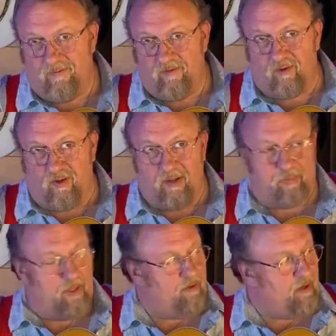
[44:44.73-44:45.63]
so and
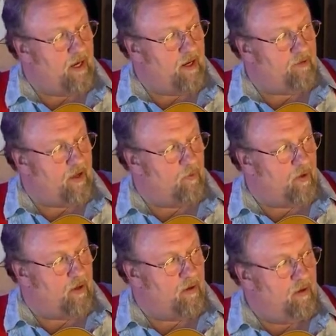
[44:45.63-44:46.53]
play their A that
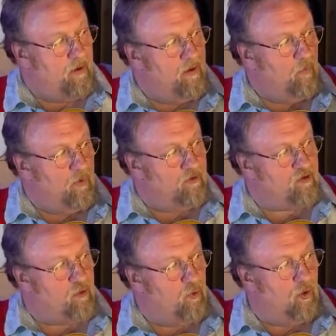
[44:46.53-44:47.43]
way. Well, there's a
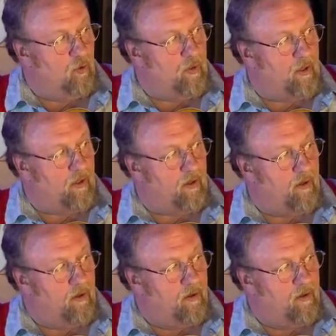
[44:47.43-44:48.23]
cool way